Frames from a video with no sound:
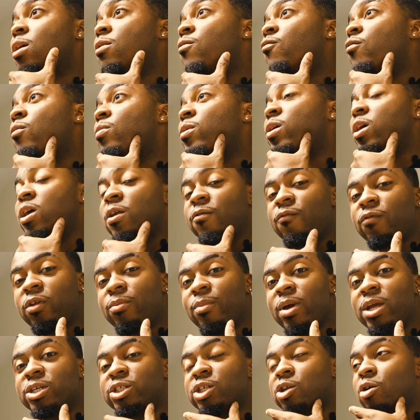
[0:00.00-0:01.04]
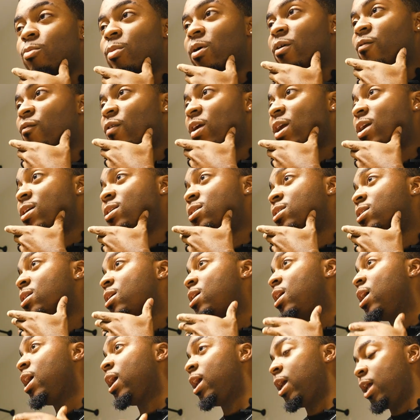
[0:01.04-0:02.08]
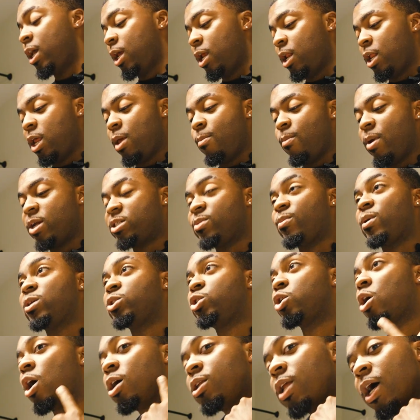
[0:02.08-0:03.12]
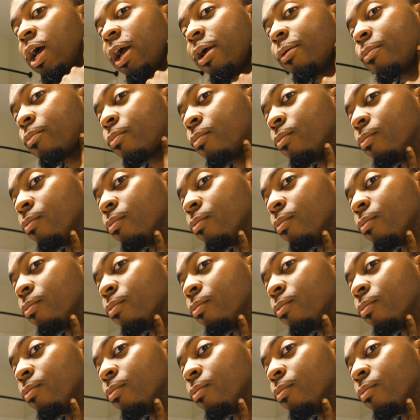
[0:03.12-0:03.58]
from the inflammation on my face and it makes my jawline